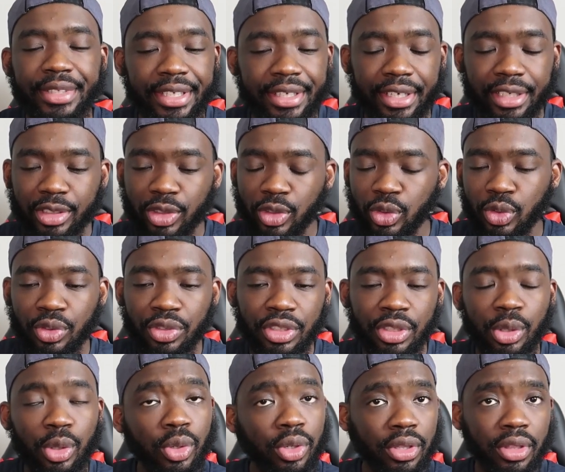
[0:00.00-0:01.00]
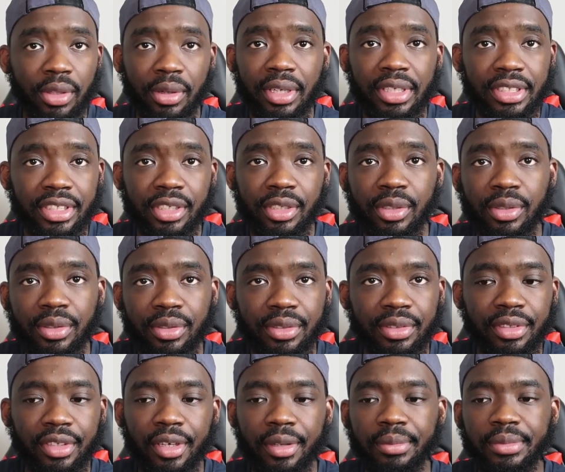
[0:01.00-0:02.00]
either 2-0 or 3-0. You know
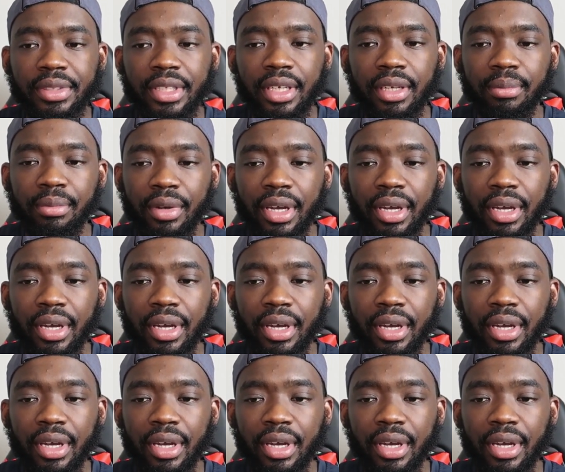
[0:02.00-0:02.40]
what I'm saying?